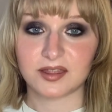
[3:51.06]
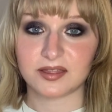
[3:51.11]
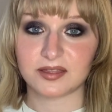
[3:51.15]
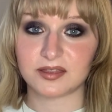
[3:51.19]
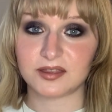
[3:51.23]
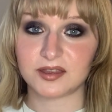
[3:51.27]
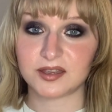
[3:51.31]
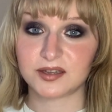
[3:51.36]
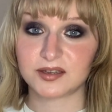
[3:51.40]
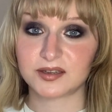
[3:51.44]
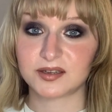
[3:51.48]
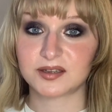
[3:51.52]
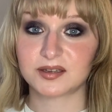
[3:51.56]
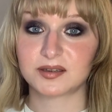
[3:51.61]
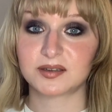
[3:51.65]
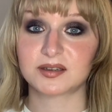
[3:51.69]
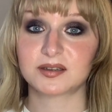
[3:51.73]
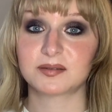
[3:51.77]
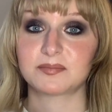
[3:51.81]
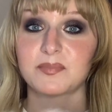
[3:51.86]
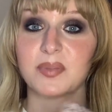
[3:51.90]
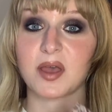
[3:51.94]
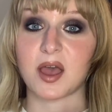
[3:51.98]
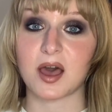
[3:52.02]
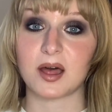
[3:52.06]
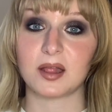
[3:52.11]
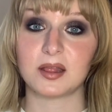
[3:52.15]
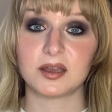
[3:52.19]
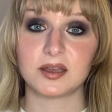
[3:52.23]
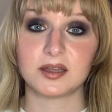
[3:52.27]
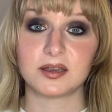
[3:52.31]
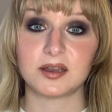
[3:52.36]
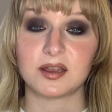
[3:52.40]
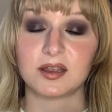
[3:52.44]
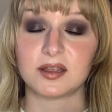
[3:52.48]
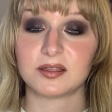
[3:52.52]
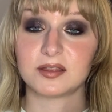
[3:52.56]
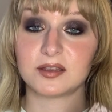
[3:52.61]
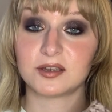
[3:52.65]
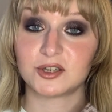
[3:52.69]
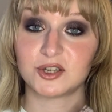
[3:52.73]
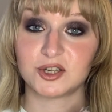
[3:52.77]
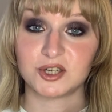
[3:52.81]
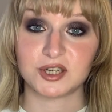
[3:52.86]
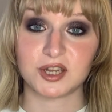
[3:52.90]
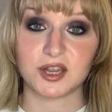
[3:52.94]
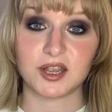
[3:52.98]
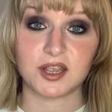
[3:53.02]
this palette and this
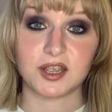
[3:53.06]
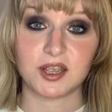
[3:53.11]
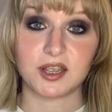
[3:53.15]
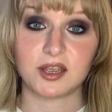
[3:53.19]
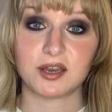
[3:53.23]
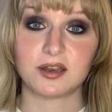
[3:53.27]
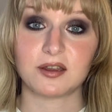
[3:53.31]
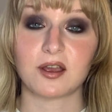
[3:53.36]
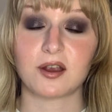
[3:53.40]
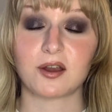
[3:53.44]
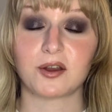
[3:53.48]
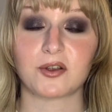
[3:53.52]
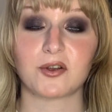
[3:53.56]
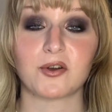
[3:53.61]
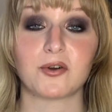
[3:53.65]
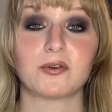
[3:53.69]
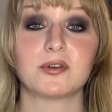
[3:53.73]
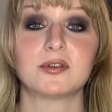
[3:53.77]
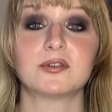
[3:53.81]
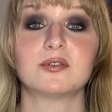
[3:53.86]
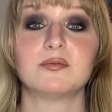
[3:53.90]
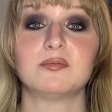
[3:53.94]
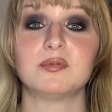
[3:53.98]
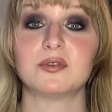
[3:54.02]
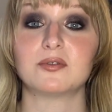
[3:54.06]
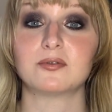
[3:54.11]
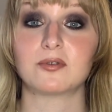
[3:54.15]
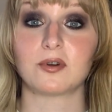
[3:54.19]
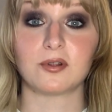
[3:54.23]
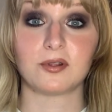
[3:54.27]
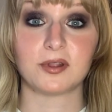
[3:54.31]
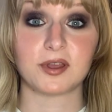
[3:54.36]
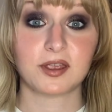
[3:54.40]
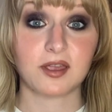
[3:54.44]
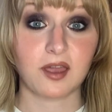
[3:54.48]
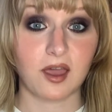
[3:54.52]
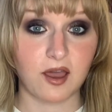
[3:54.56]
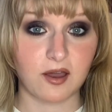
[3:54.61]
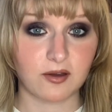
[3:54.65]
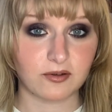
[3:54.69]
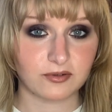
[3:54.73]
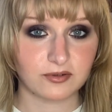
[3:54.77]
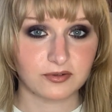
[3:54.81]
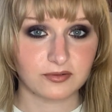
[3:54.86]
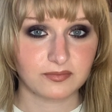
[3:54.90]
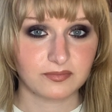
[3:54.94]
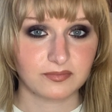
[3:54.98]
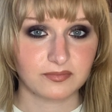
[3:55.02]
shade are going to be rolling
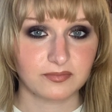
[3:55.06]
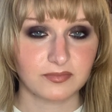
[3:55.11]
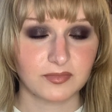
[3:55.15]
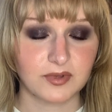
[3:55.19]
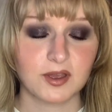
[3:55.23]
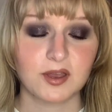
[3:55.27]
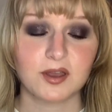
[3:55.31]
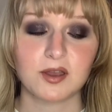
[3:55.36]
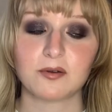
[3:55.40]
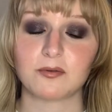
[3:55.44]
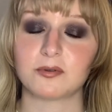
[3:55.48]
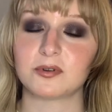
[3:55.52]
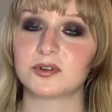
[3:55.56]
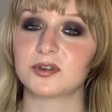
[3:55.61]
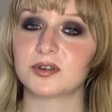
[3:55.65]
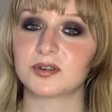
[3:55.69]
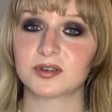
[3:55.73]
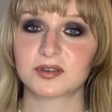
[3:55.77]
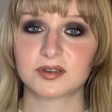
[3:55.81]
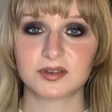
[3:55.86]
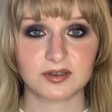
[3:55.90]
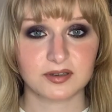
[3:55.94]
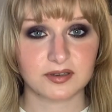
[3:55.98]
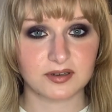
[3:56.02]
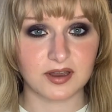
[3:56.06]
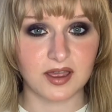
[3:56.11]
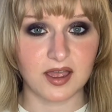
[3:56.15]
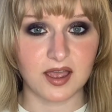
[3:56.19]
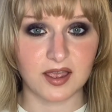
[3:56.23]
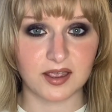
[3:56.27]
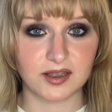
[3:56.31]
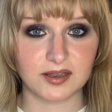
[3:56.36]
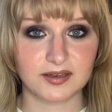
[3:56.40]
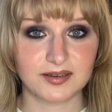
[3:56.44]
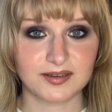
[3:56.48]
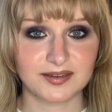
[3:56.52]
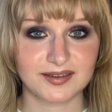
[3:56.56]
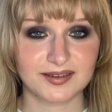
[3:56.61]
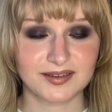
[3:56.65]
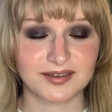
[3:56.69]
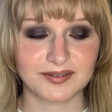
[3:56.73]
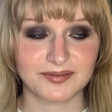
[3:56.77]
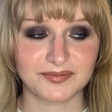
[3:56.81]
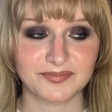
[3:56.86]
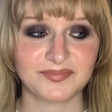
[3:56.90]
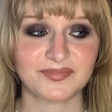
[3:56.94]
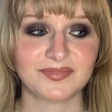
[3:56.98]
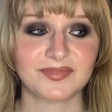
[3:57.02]
out, which is
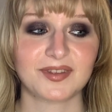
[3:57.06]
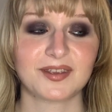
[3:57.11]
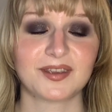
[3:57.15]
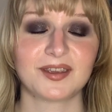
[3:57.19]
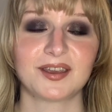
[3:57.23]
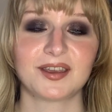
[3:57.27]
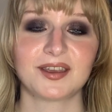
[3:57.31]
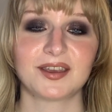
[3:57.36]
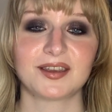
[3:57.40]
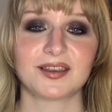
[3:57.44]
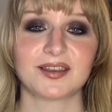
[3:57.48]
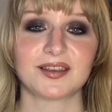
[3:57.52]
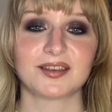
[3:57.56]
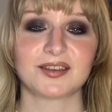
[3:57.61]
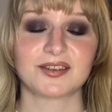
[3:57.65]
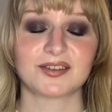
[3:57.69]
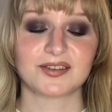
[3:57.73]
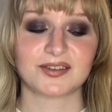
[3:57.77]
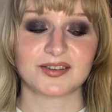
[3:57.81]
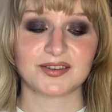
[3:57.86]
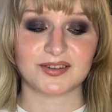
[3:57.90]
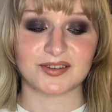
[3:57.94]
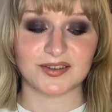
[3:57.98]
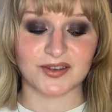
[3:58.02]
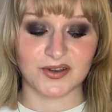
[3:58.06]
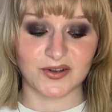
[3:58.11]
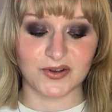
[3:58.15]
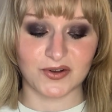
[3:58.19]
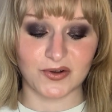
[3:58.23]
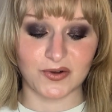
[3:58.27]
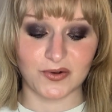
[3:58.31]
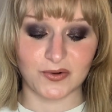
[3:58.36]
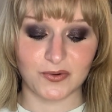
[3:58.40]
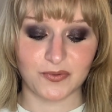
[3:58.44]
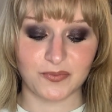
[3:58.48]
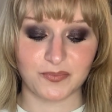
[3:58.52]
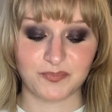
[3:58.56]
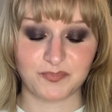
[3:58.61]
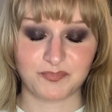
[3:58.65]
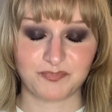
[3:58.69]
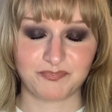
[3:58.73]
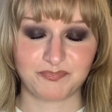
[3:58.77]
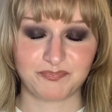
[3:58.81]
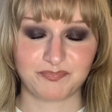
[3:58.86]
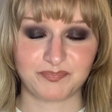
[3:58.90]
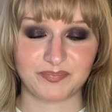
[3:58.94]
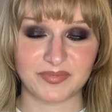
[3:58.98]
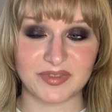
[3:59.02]
nice. So
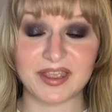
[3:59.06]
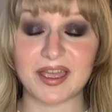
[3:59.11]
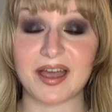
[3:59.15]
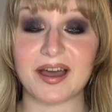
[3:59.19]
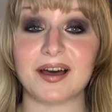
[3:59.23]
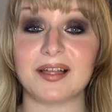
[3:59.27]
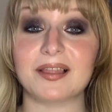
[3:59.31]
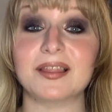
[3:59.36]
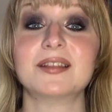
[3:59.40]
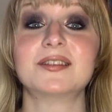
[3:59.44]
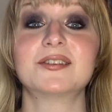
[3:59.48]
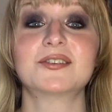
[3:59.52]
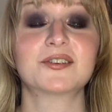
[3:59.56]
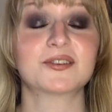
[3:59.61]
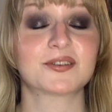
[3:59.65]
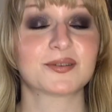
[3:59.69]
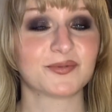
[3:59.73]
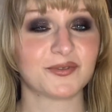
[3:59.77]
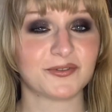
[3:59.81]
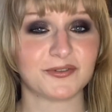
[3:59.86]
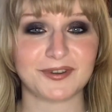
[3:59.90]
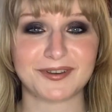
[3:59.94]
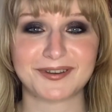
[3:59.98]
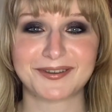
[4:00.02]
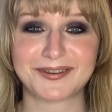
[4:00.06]
yeah, let's just move on